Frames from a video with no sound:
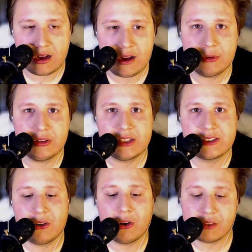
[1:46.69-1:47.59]
I'm on
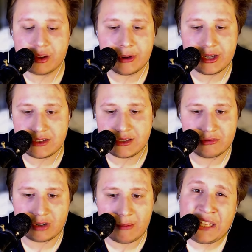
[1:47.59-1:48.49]
Discord, I'm on
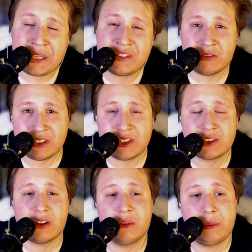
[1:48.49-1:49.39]
Instagram. So this is
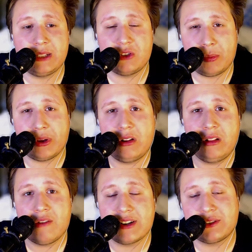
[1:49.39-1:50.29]
going to be Dropical
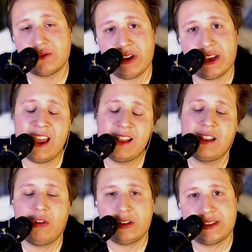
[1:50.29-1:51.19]
versus Ving, and
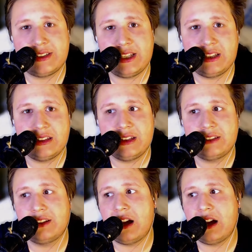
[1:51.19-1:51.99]
I've already seen it.